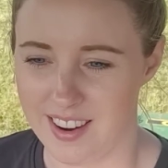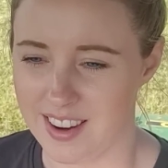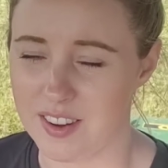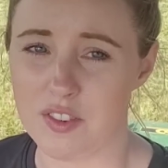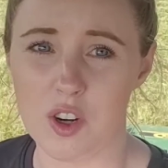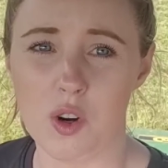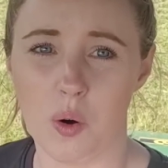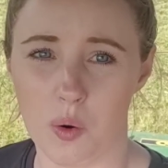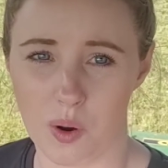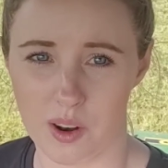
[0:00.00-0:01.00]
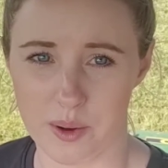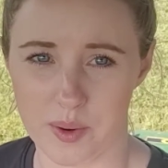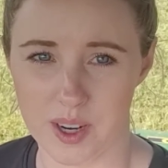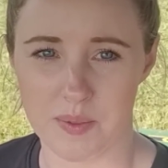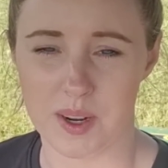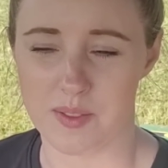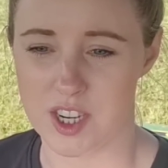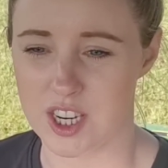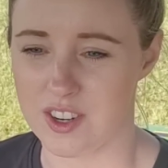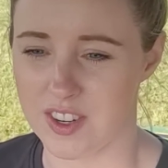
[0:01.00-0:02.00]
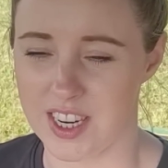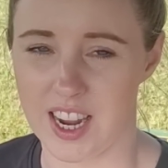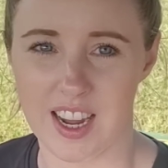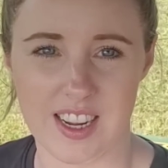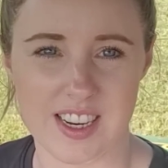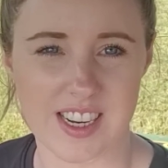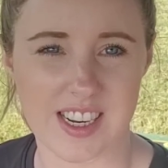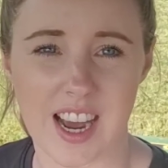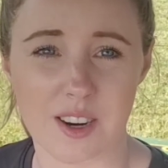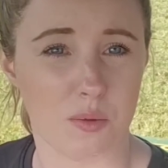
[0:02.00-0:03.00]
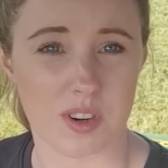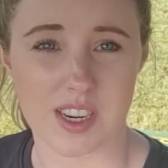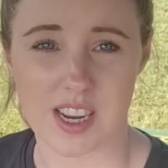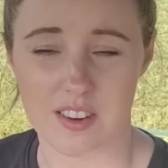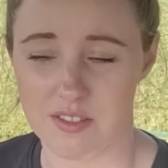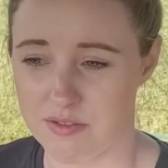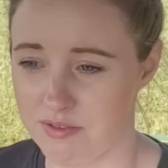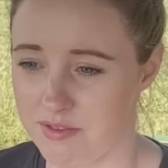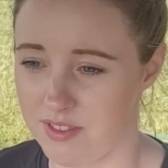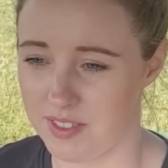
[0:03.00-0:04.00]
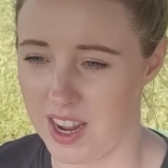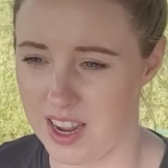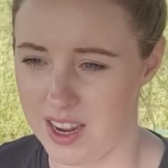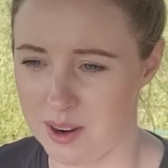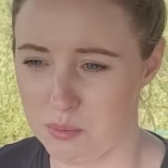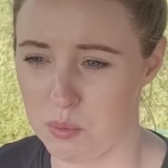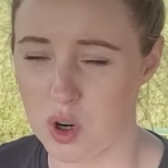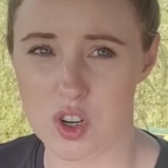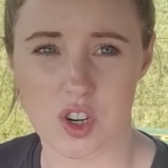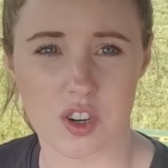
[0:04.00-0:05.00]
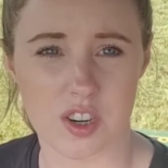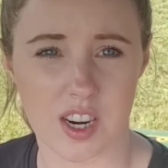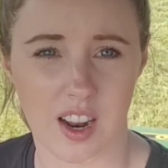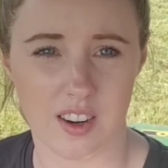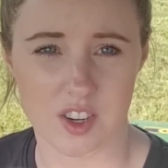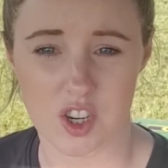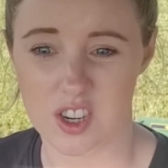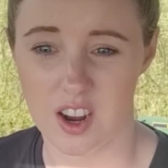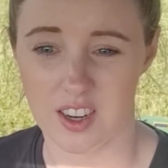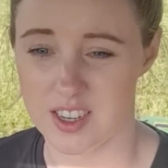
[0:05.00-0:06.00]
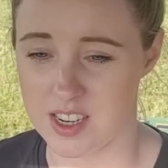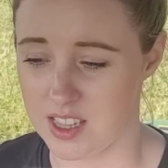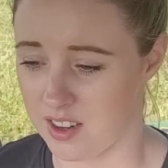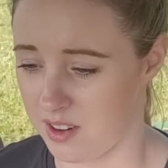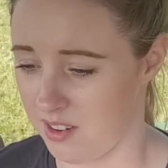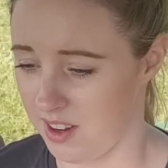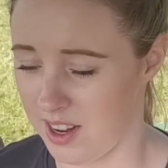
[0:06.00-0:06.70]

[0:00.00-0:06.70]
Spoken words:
I've no clue about machinery, and Dad wouldn't have much knowledge on it either.